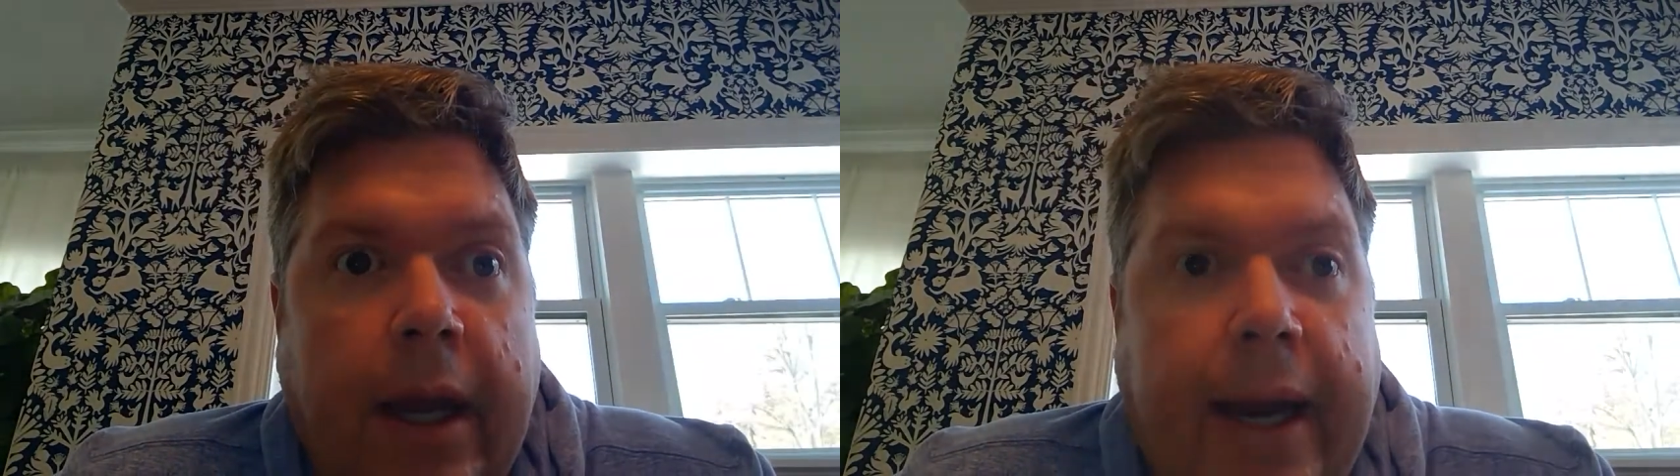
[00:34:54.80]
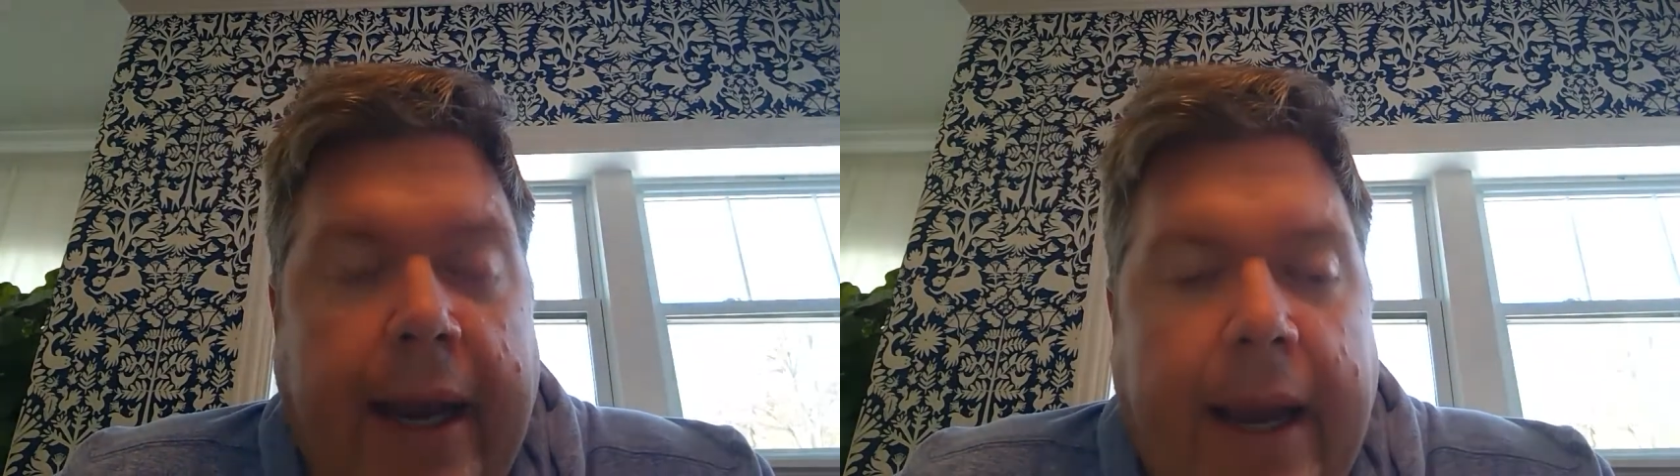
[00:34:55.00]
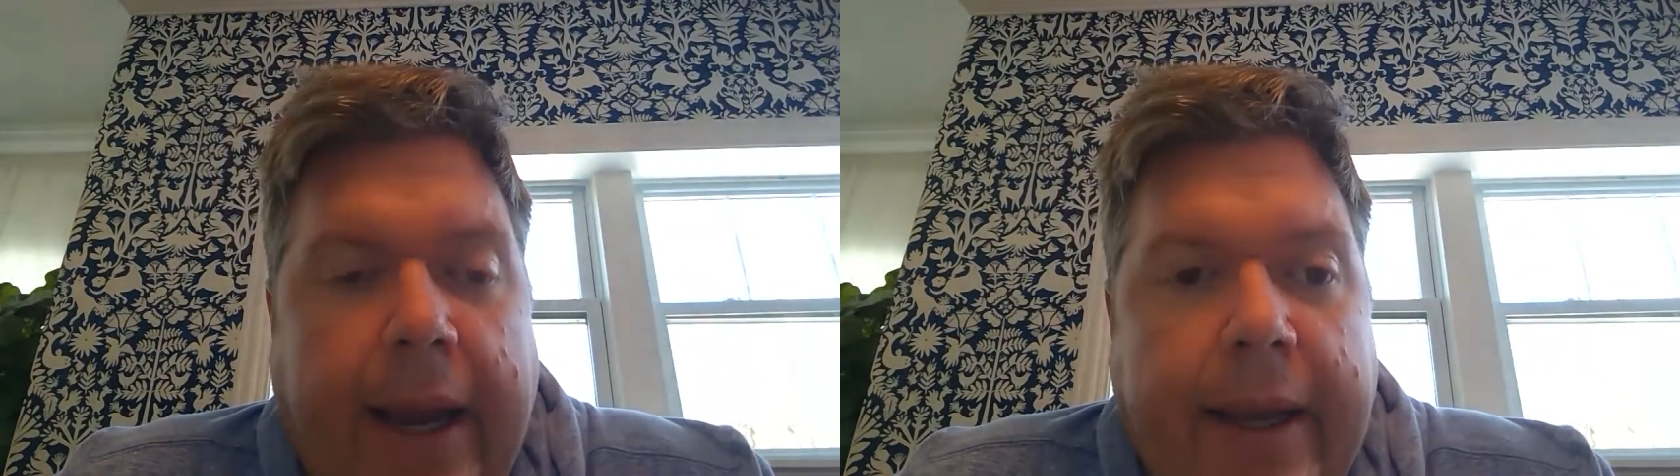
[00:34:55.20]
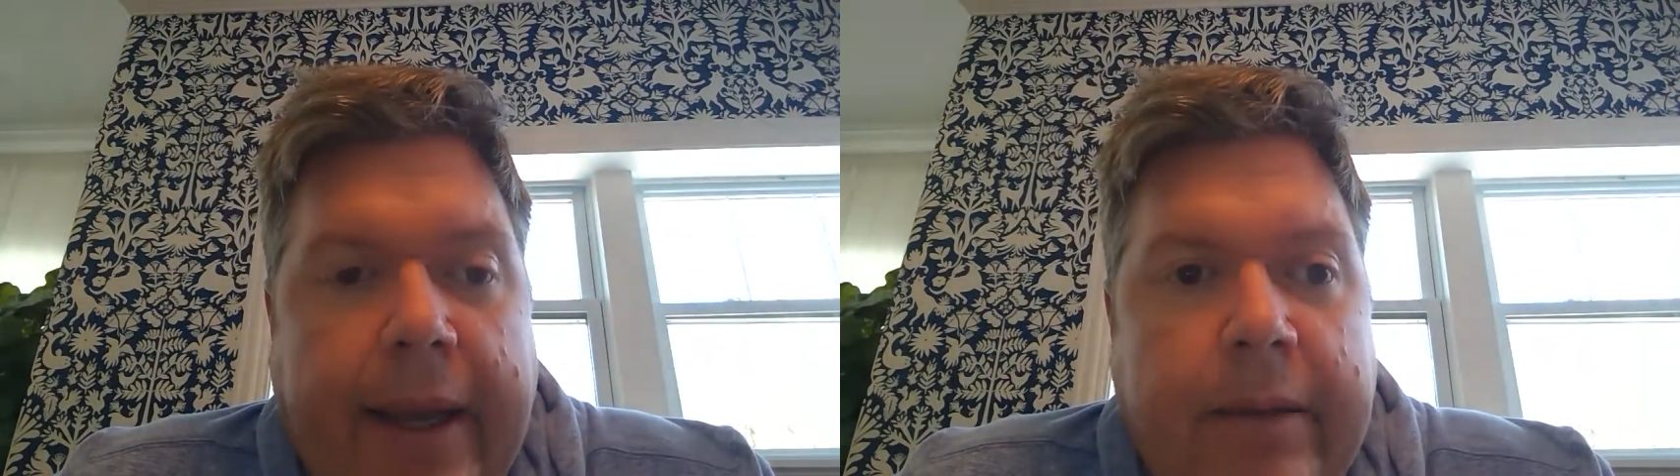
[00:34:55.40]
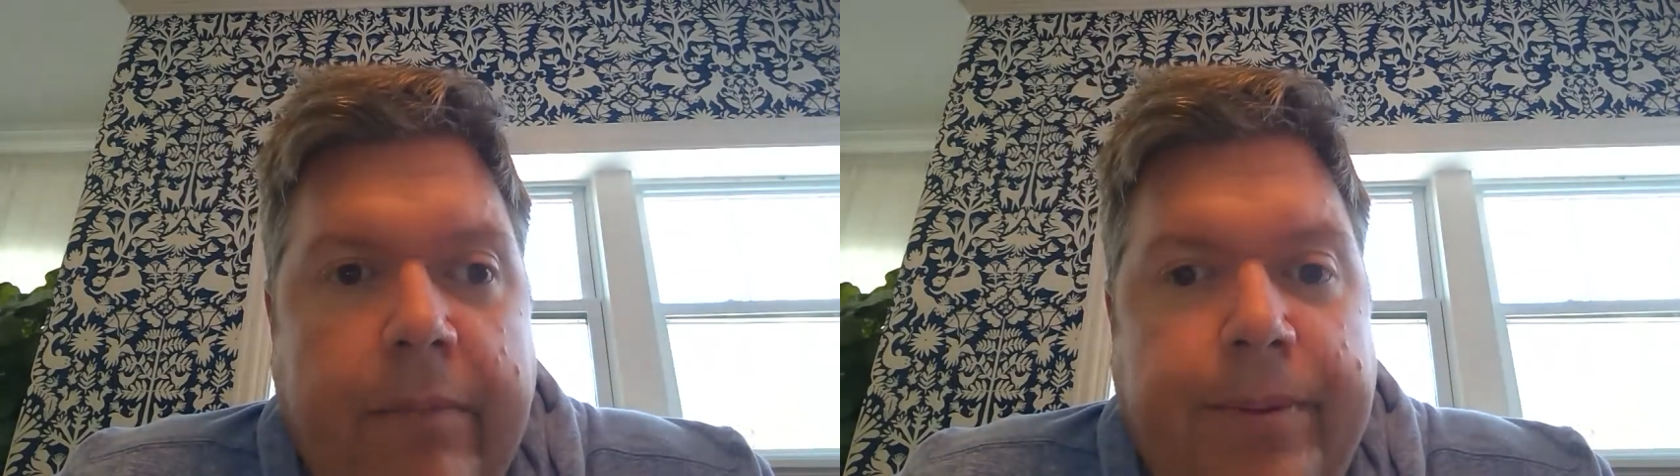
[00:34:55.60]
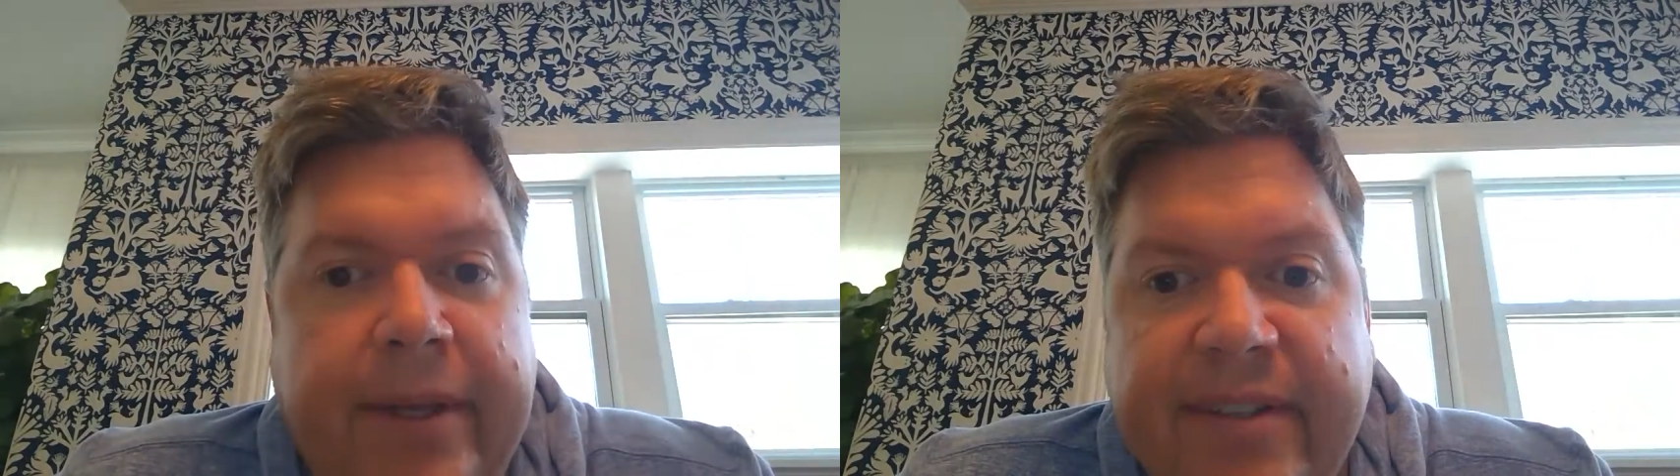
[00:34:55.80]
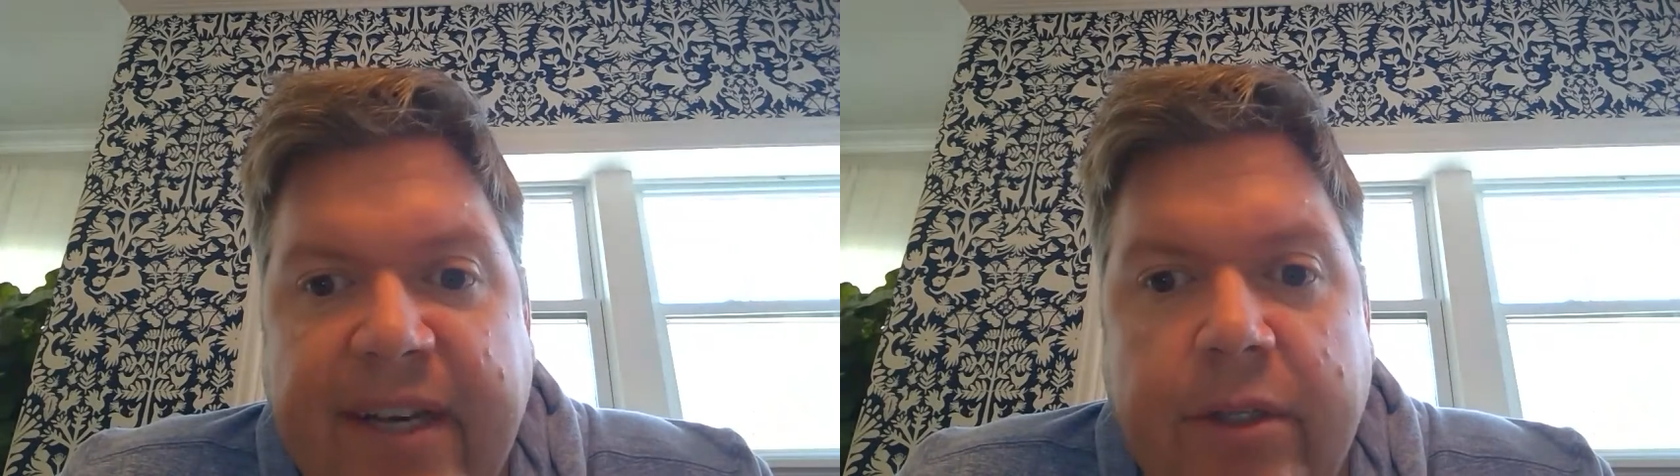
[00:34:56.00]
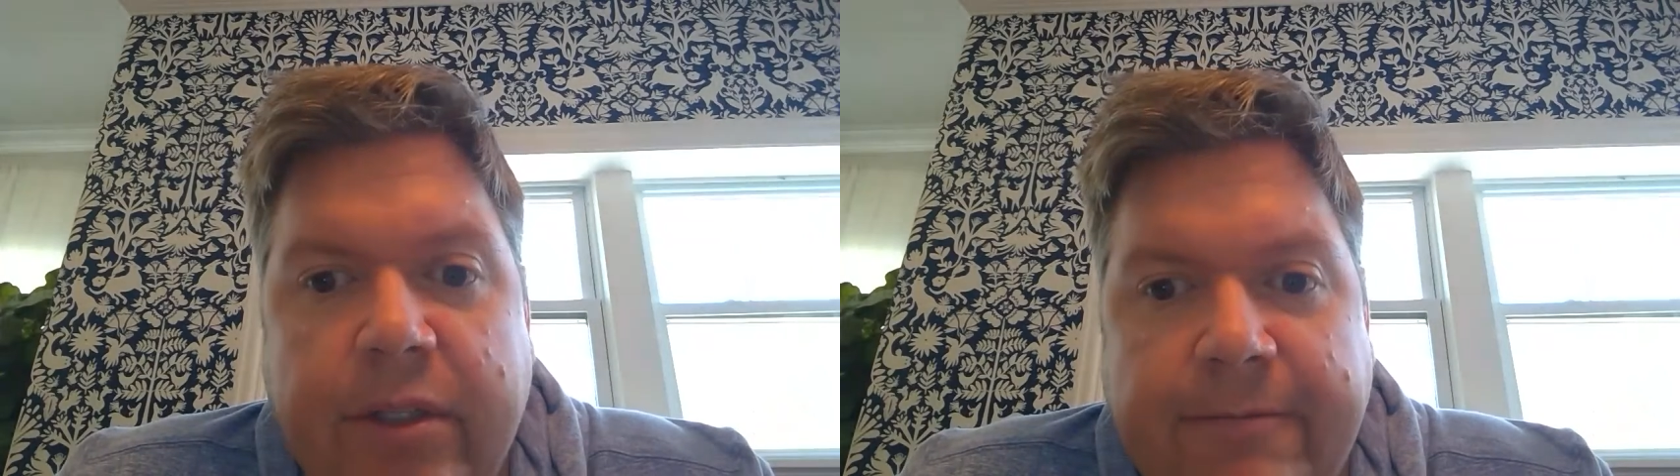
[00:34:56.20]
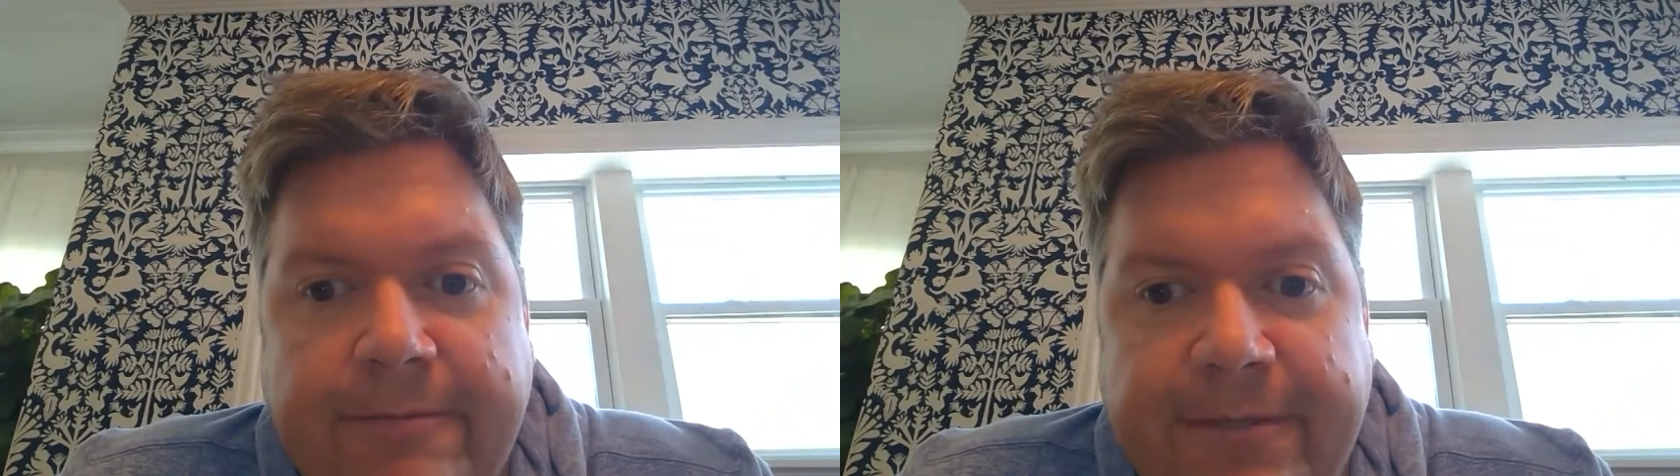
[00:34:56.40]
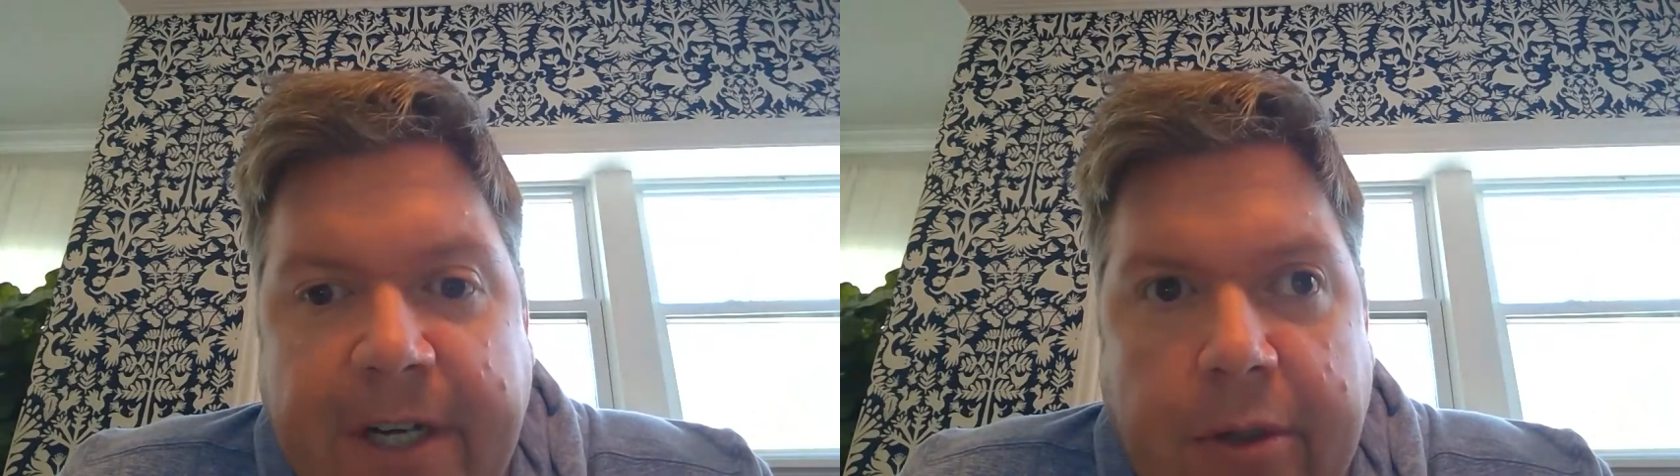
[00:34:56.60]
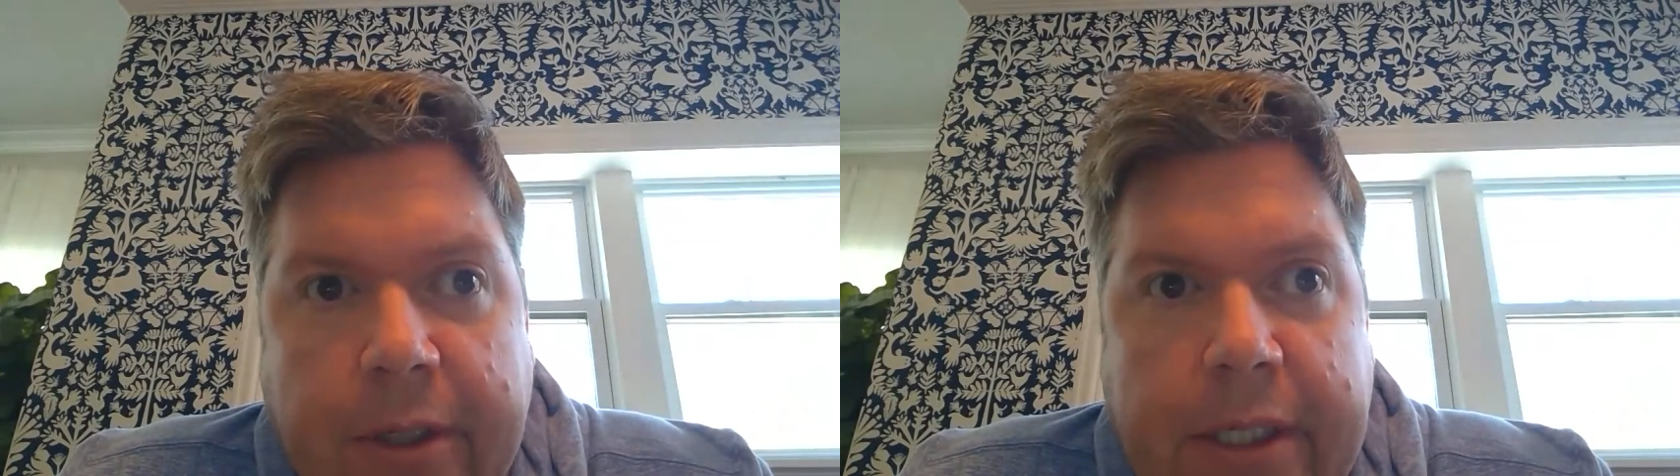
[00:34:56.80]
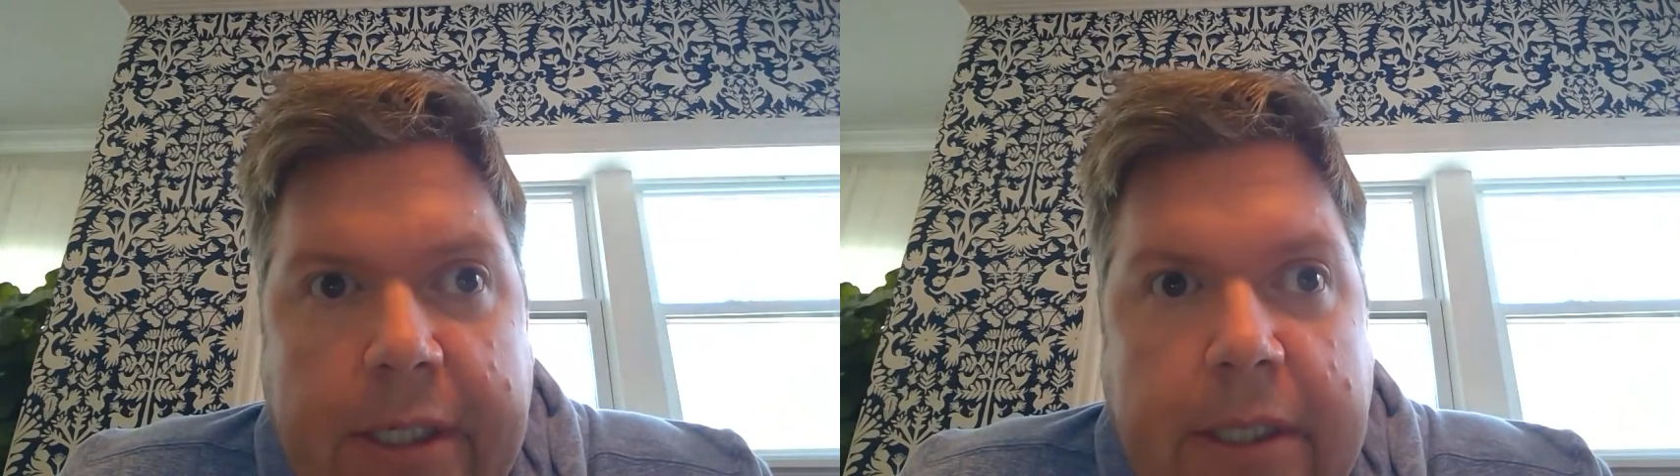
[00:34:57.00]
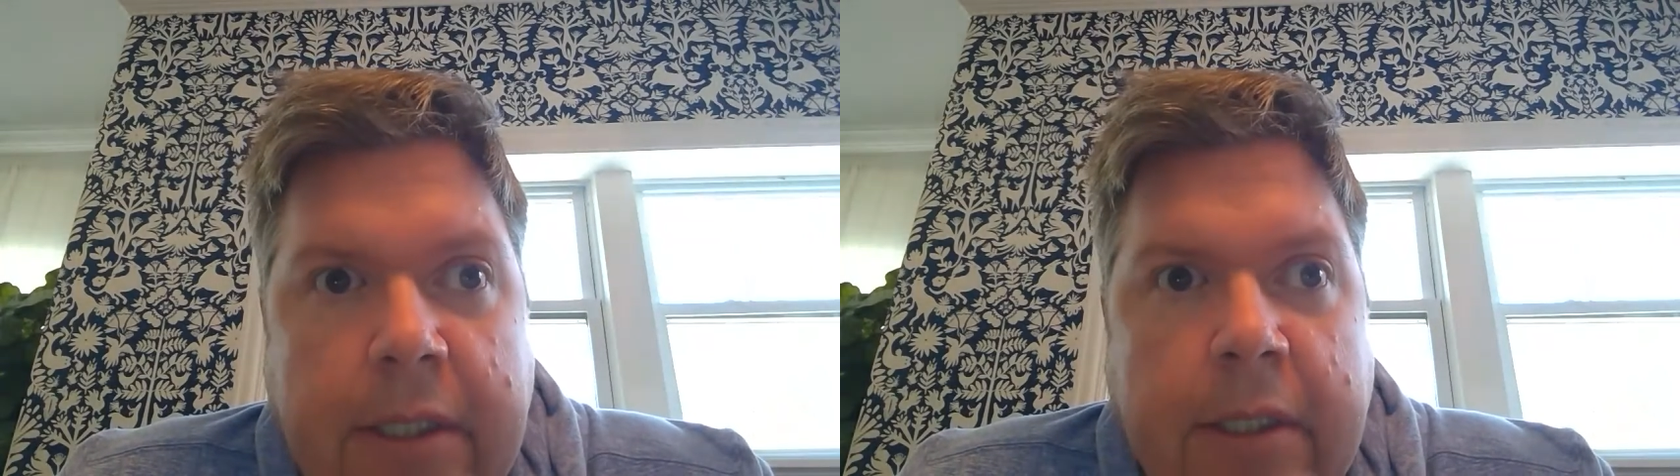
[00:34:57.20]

PTEL is a very,